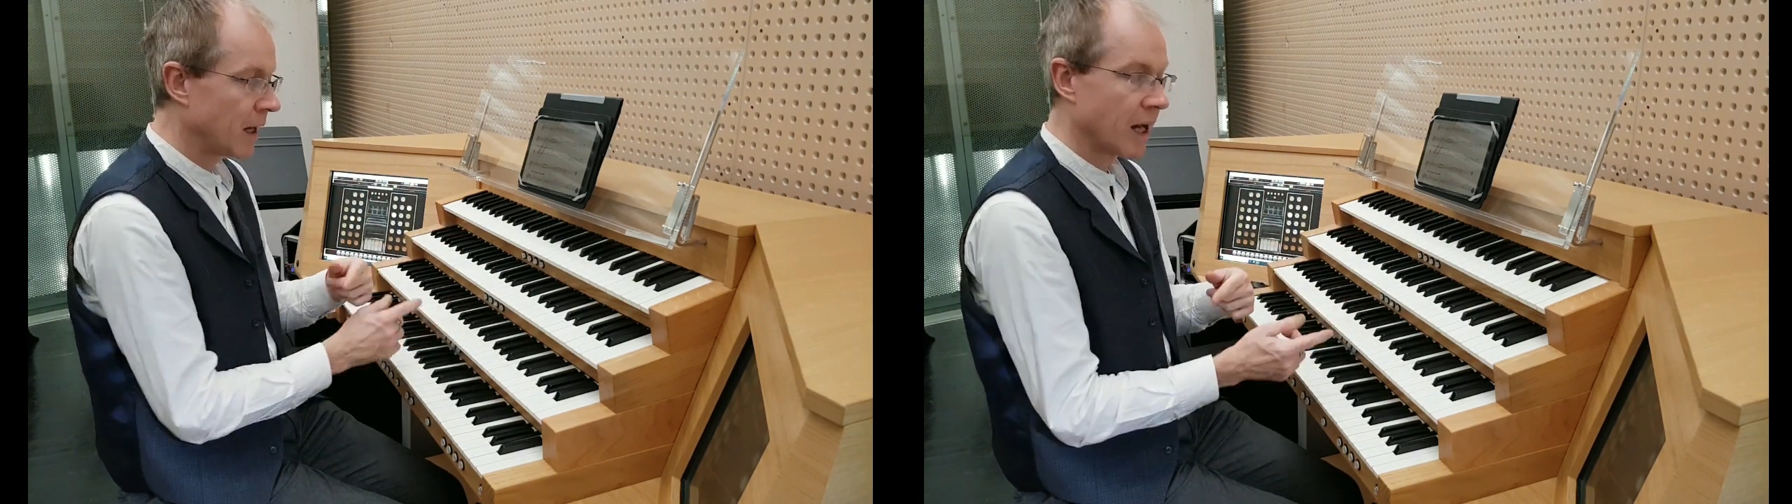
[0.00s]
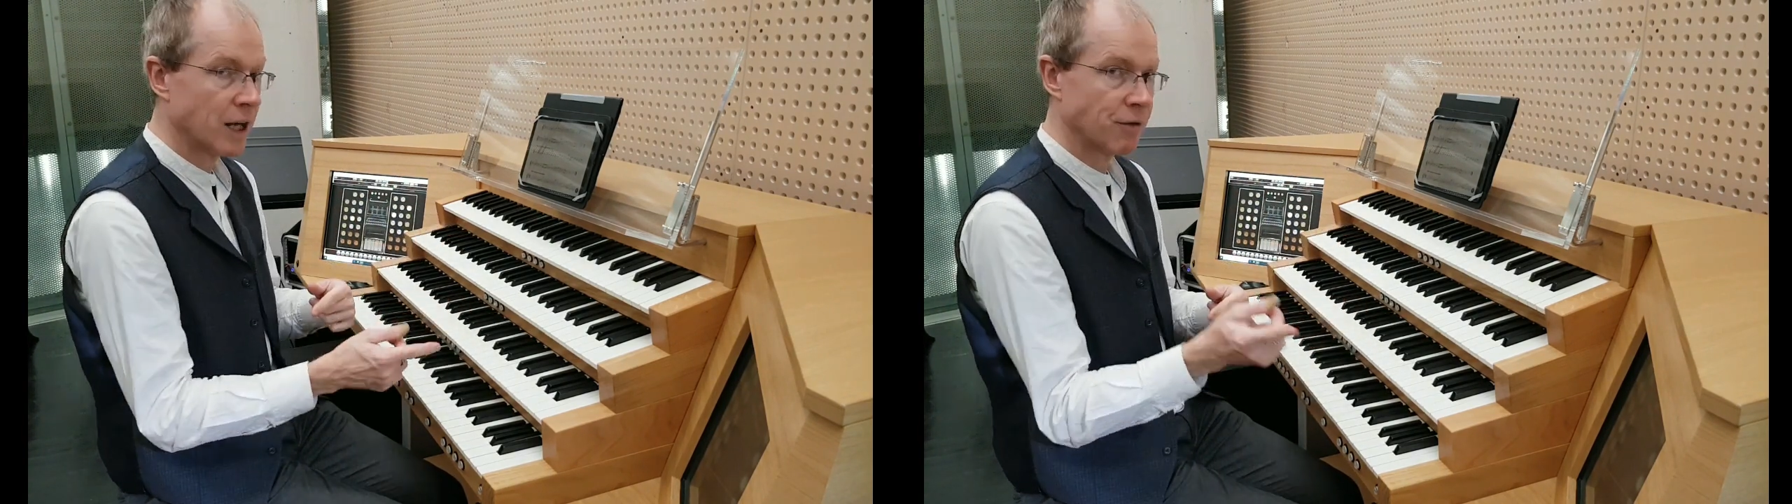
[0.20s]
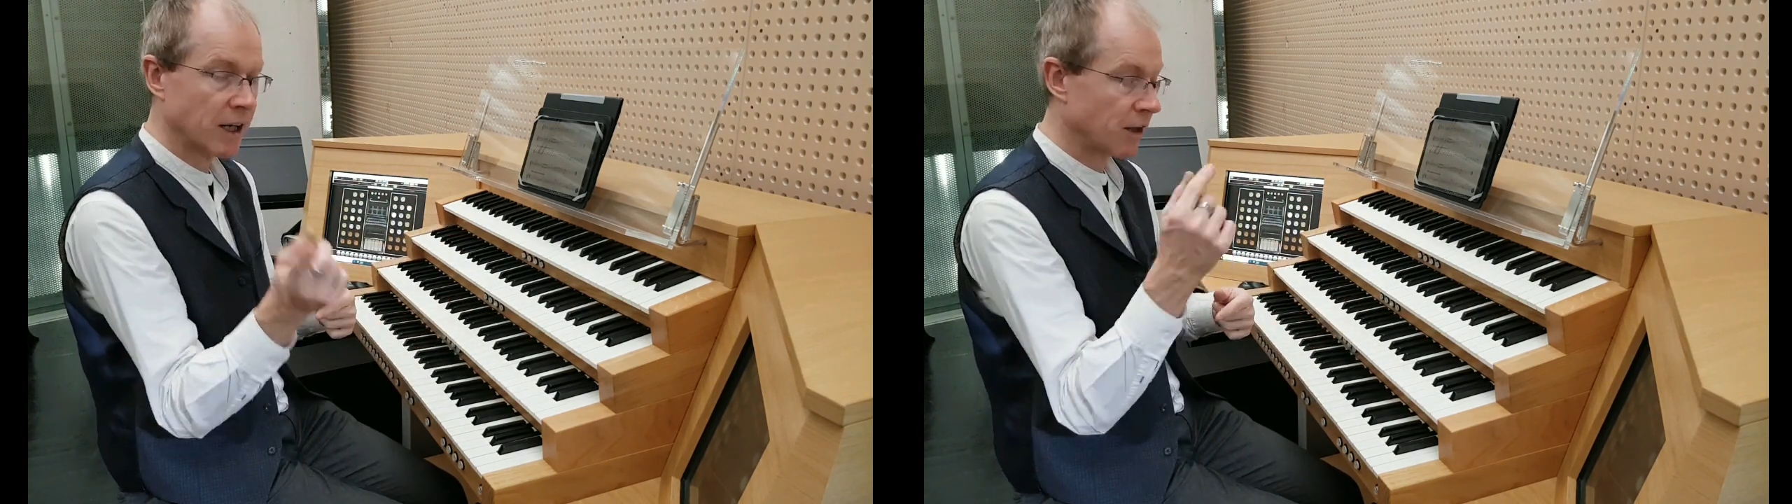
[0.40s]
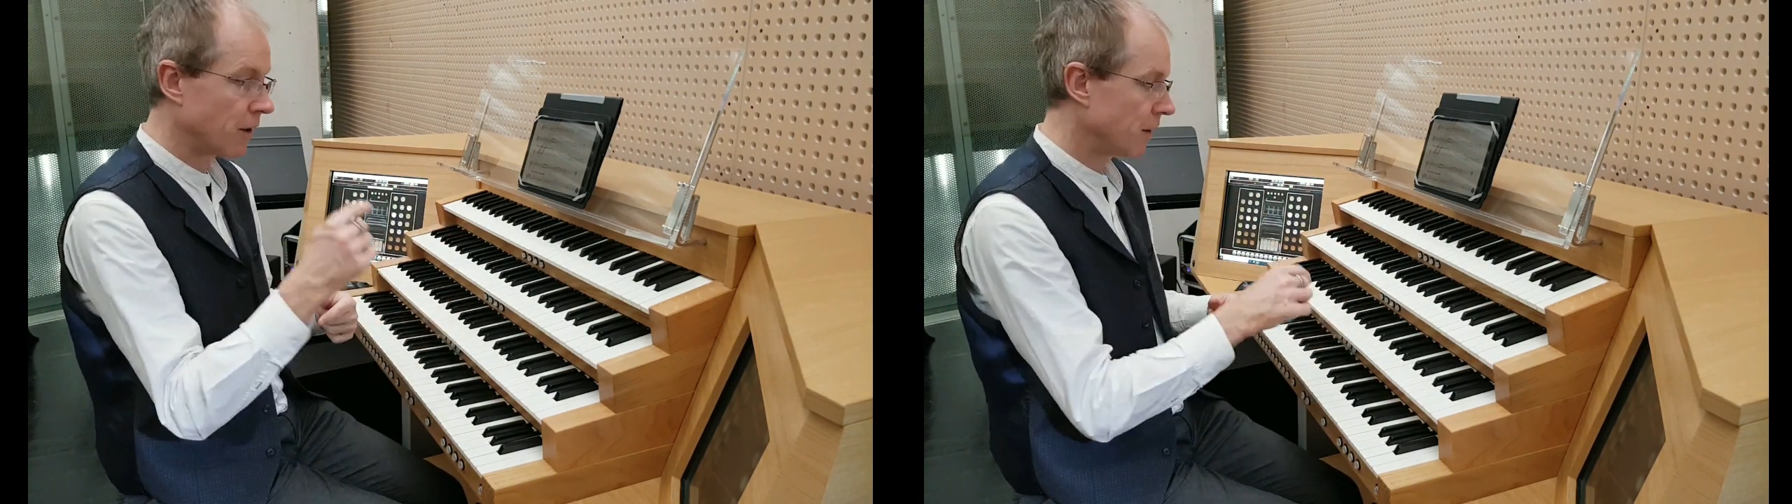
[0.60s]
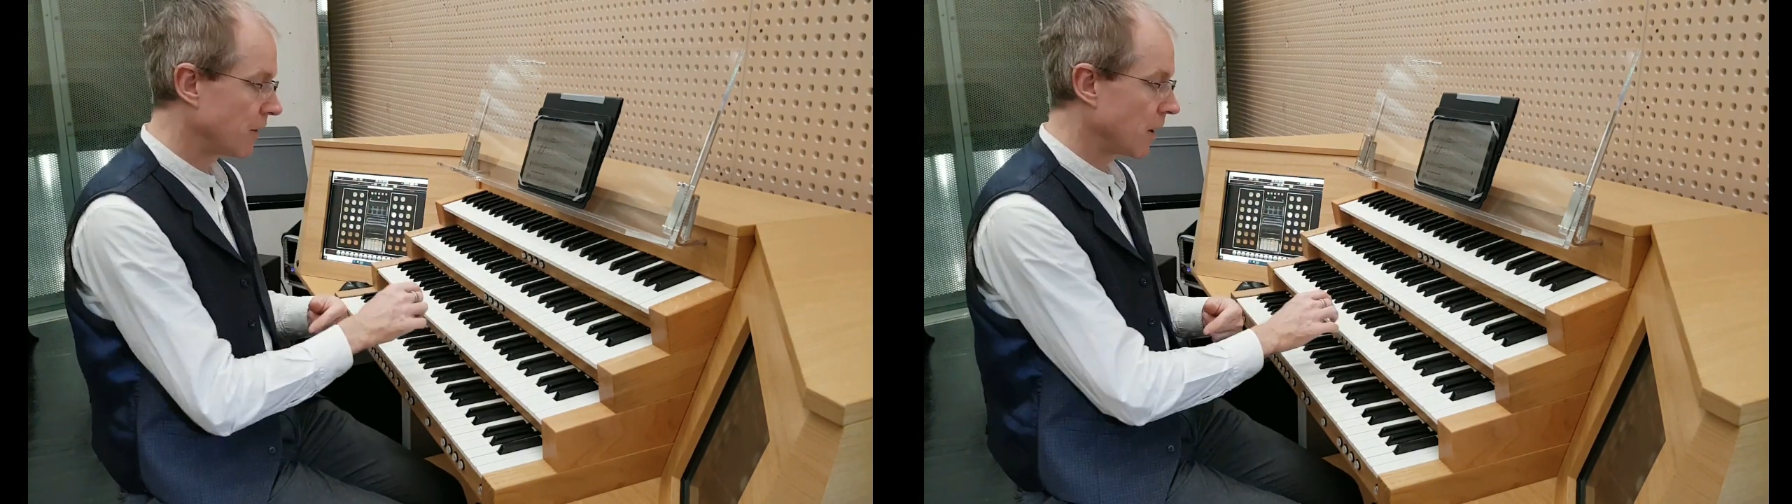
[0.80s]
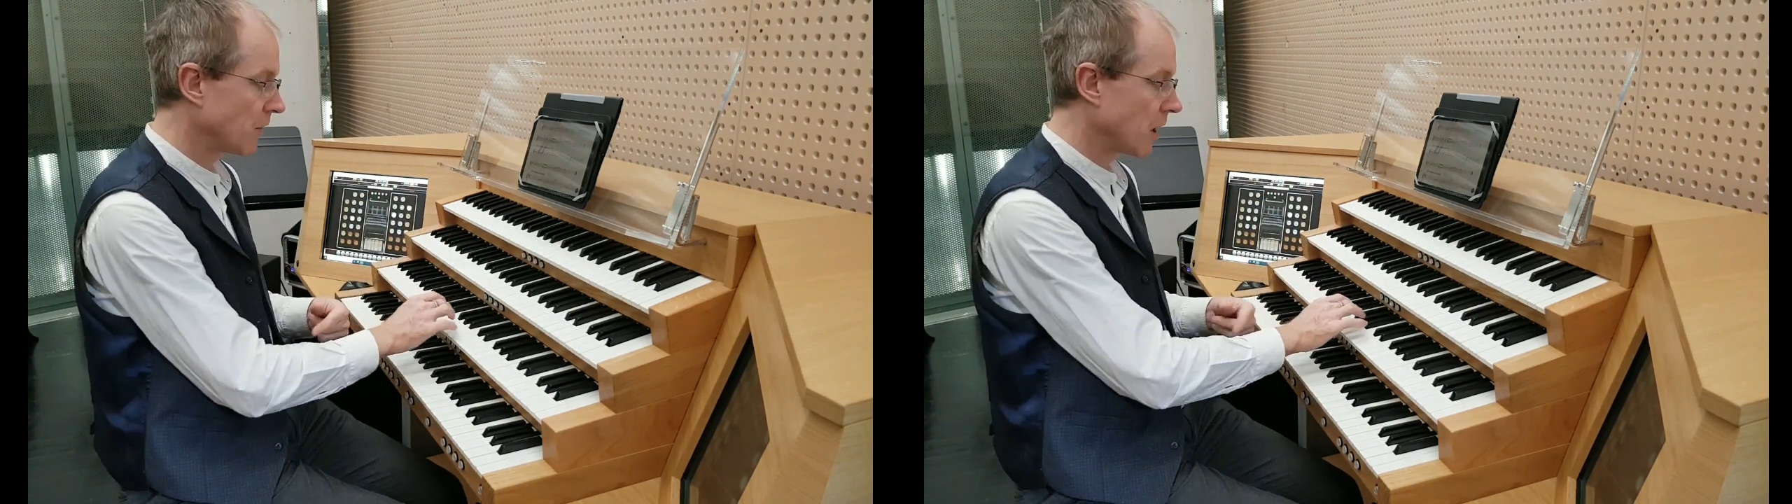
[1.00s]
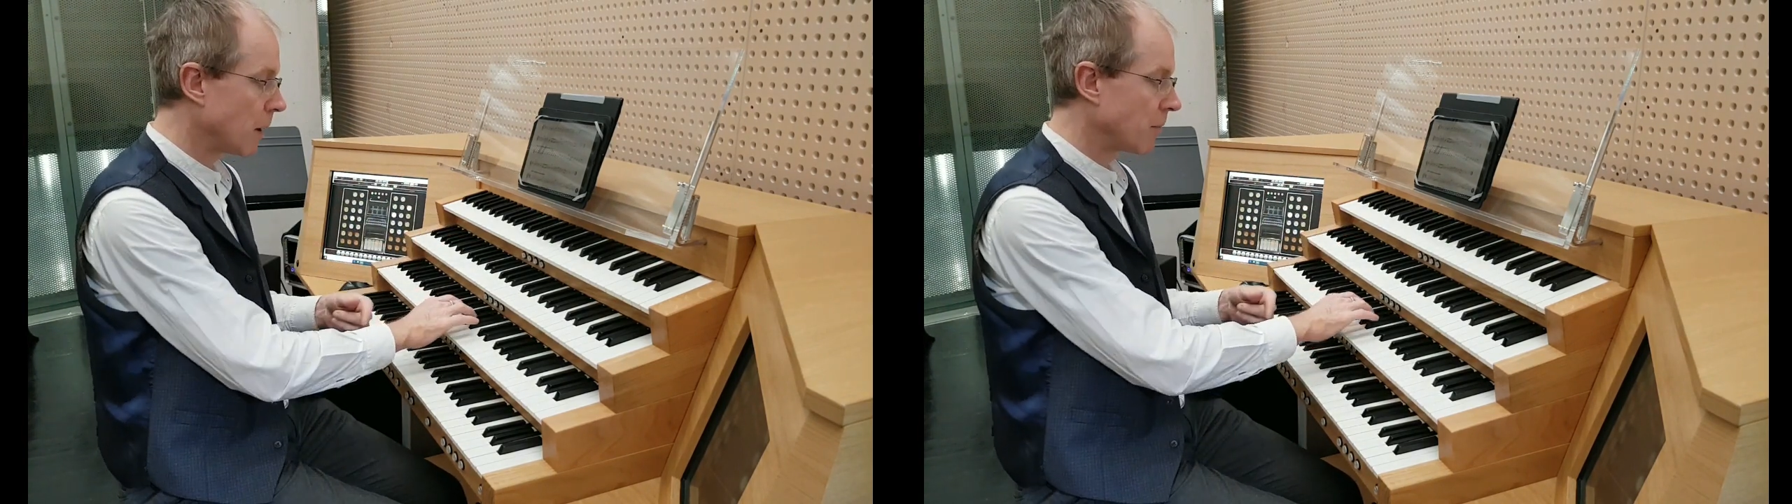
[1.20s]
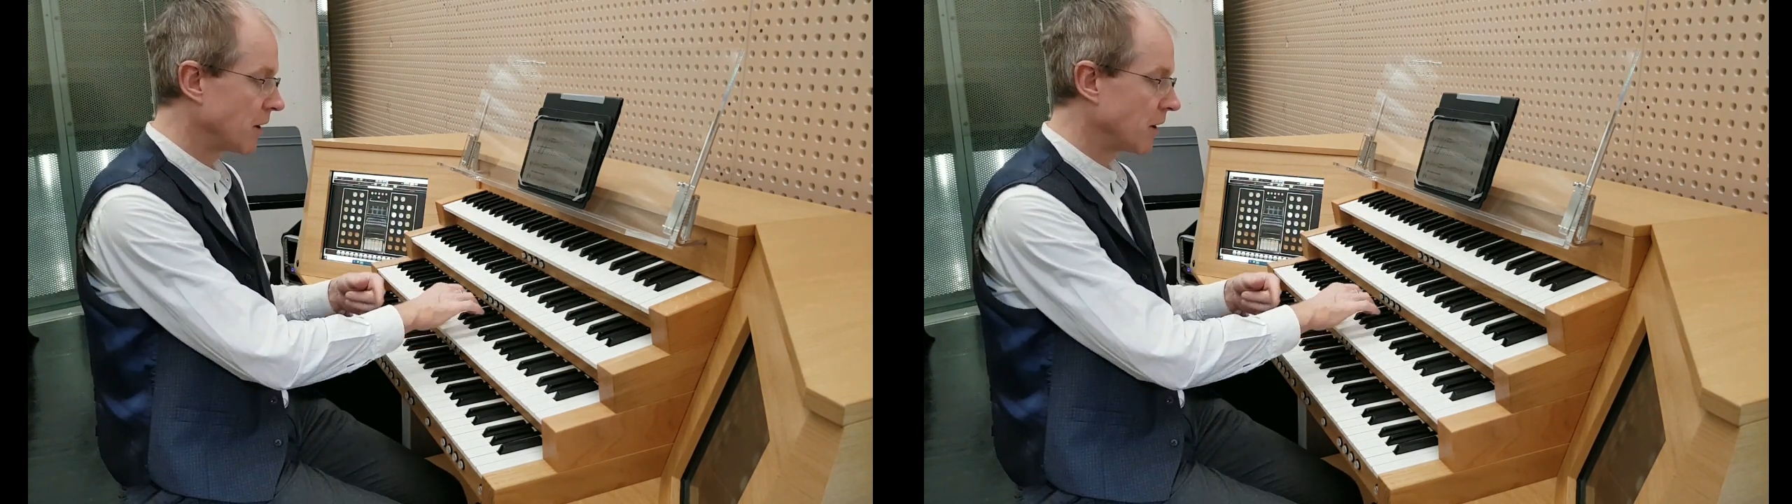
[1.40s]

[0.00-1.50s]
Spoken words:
And if it goes up,